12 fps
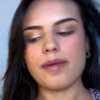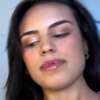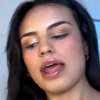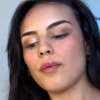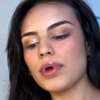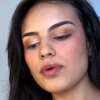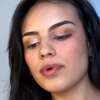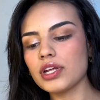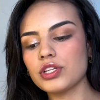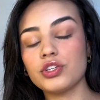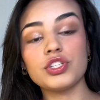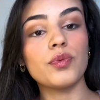now what you wanna
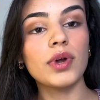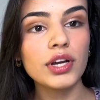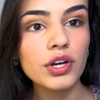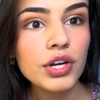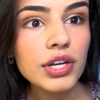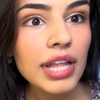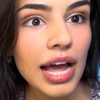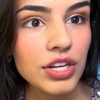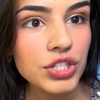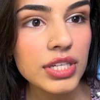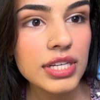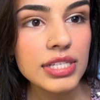do is you wanna curl your
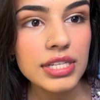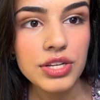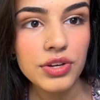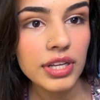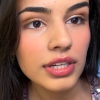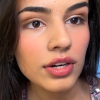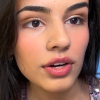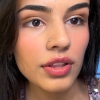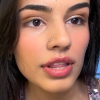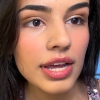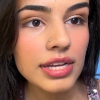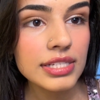lashes, and you can curl
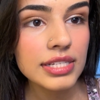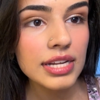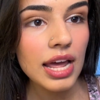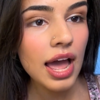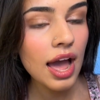this